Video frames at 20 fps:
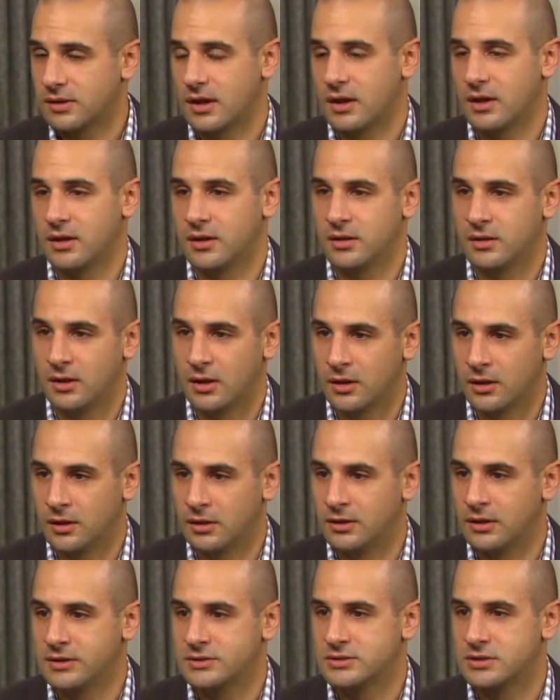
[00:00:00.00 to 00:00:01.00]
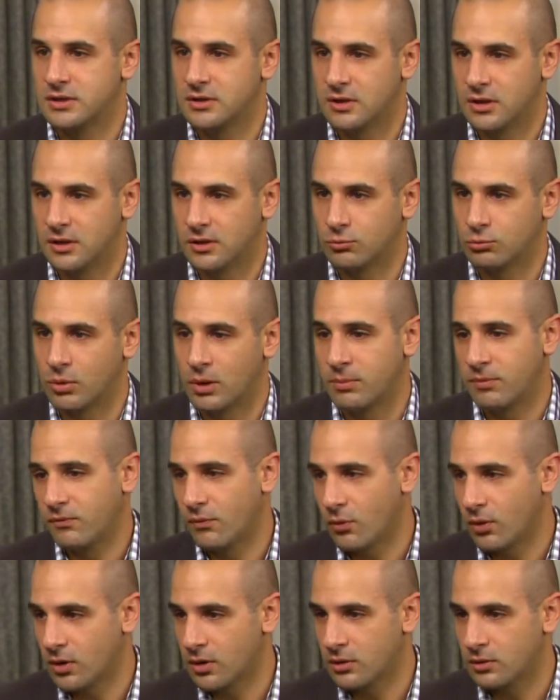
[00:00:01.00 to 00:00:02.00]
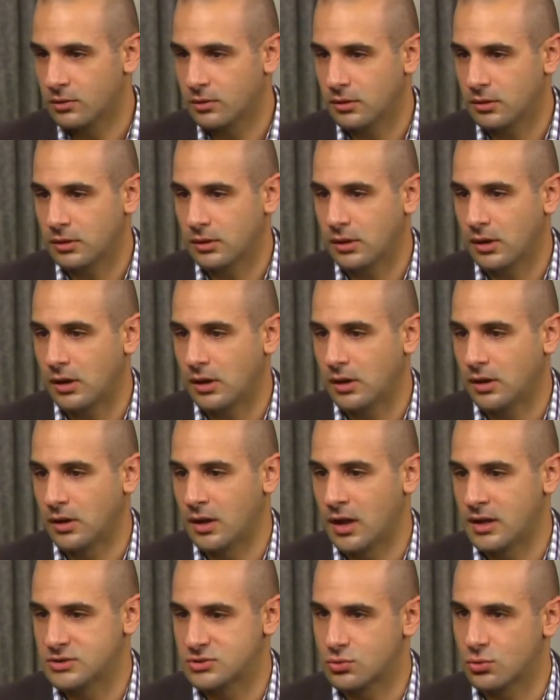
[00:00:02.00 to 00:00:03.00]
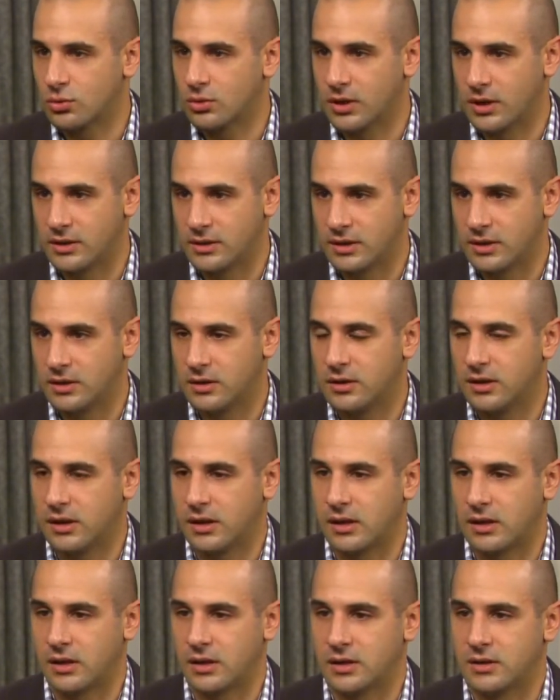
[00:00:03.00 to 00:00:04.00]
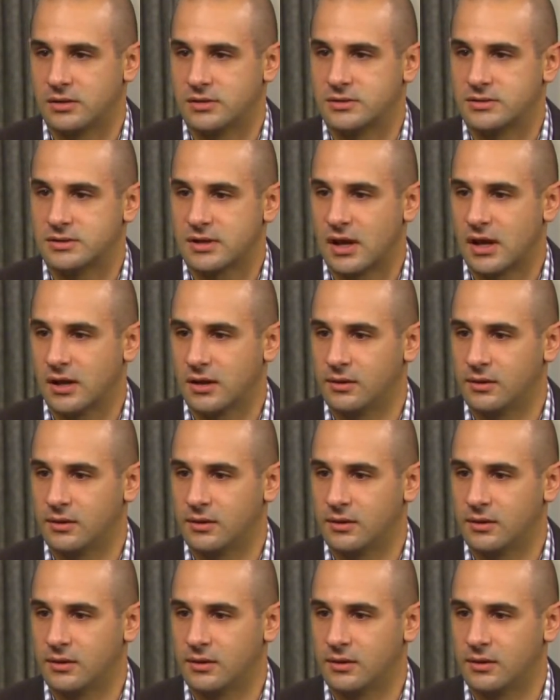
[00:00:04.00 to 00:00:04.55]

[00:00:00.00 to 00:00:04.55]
I uh, enlisted uh, right before high school ended, and mm -hmm.